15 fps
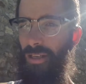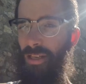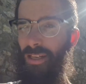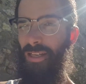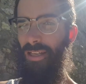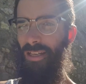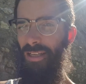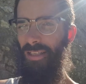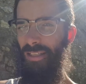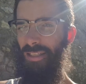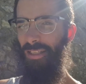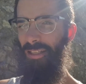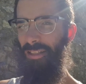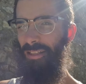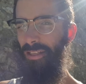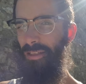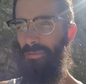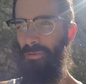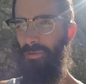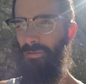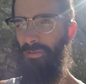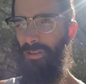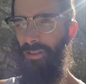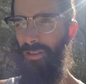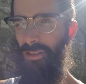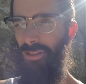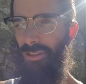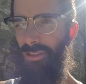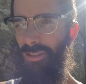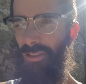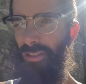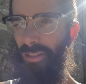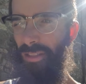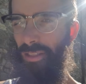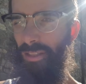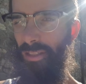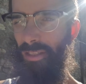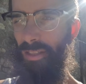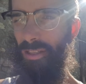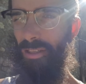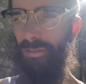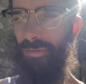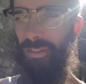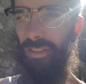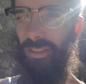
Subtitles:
and then I came across a living